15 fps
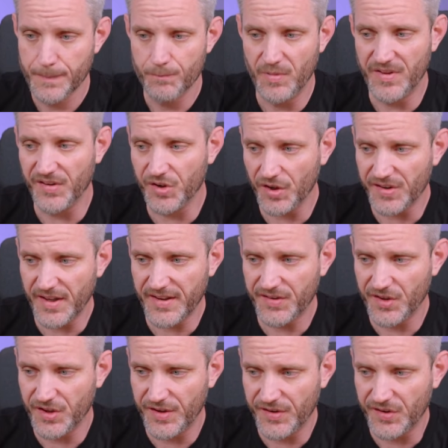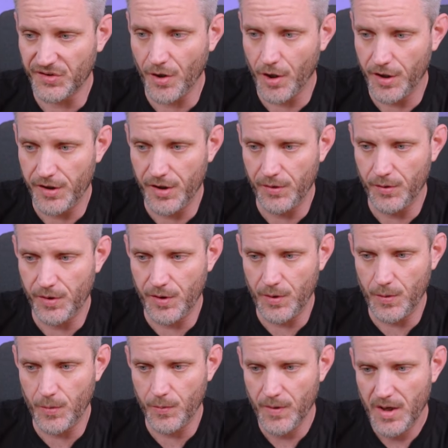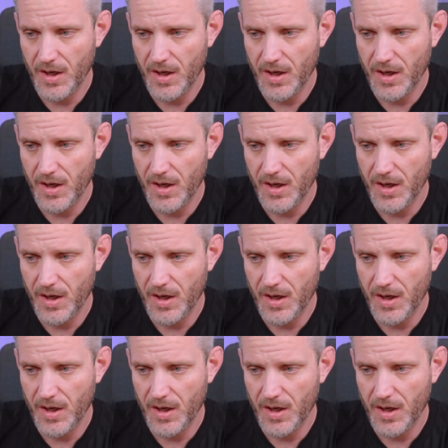But this looks like it's a good start. You